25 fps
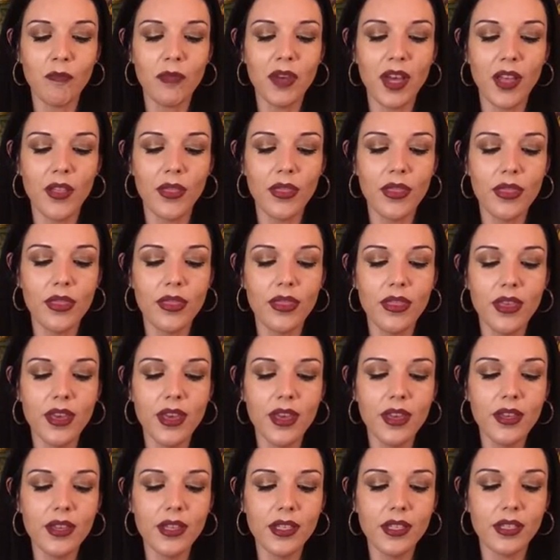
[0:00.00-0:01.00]
But
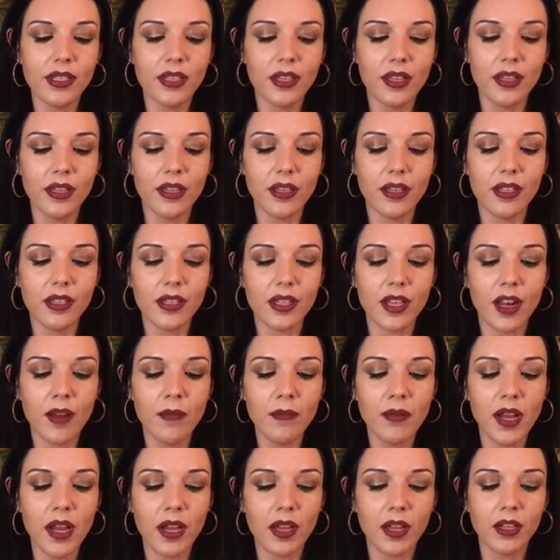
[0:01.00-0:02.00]
this is, and
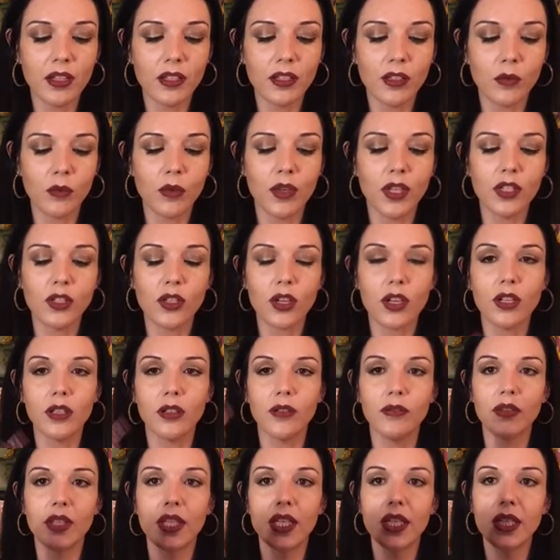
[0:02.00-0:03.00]
I'm not going to swatch all
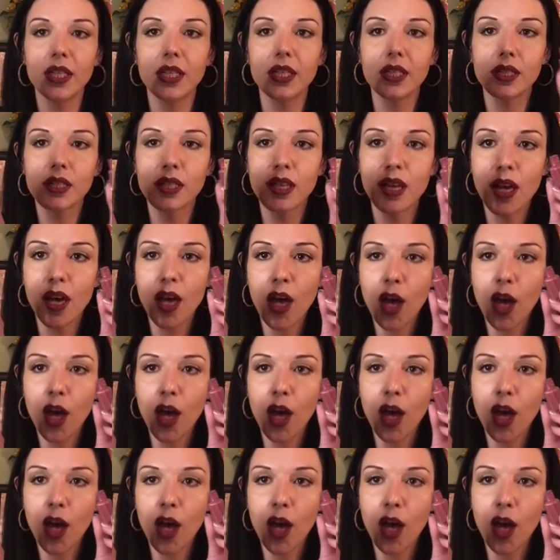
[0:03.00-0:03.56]
of these,